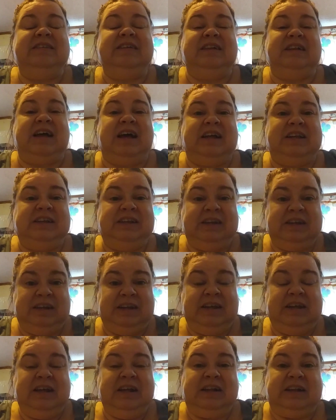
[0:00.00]
Glad,
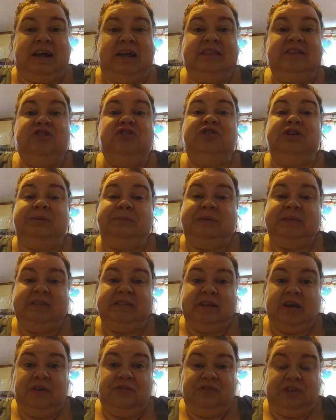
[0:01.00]
glad the trip
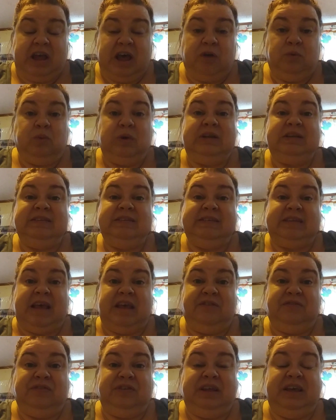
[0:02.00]
itself down went
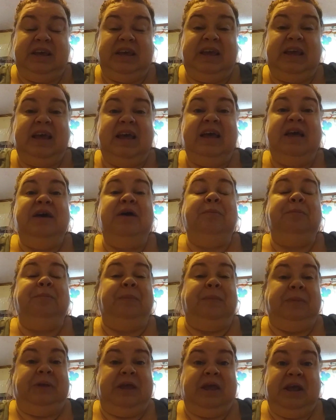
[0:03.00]
safely.
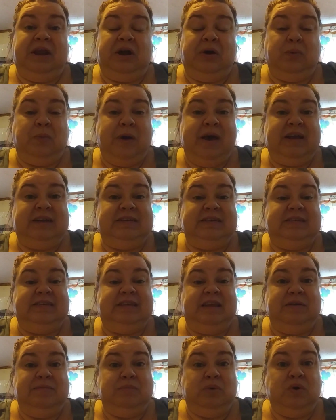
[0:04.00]
Cannot wait to
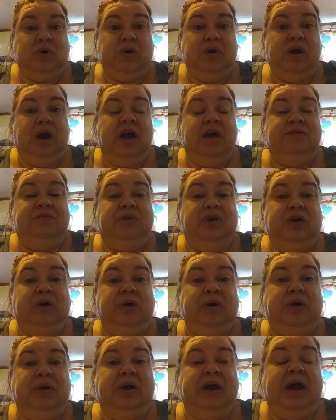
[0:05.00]
see more of
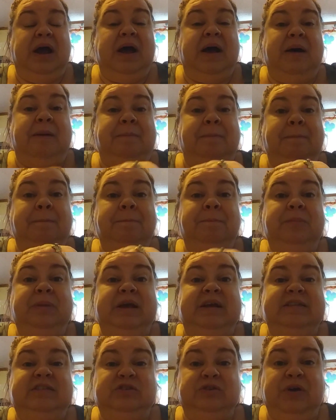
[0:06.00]
your um,
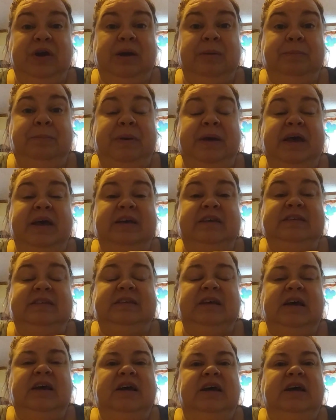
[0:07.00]
Instagram pics.